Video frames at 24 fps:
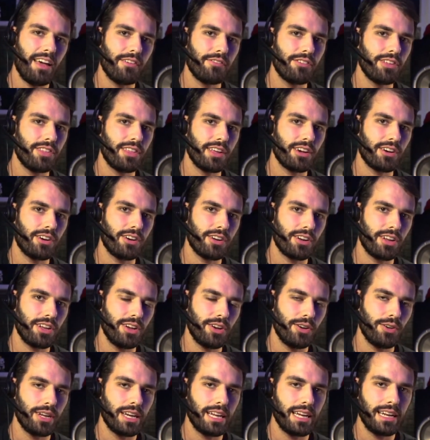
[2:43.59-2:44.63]
Everything
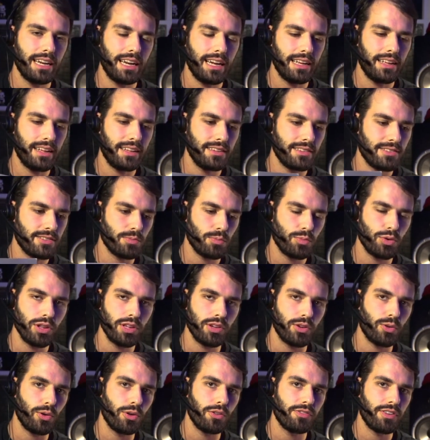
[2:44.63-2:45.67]
audio in it and some
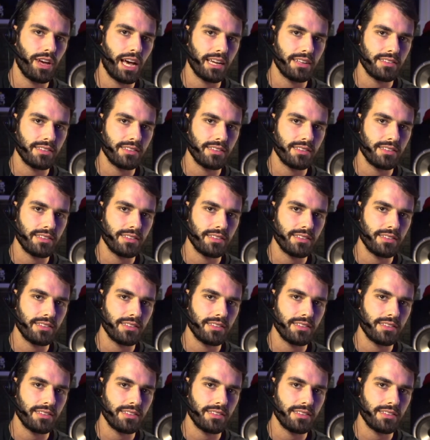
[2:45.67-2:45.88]
really cool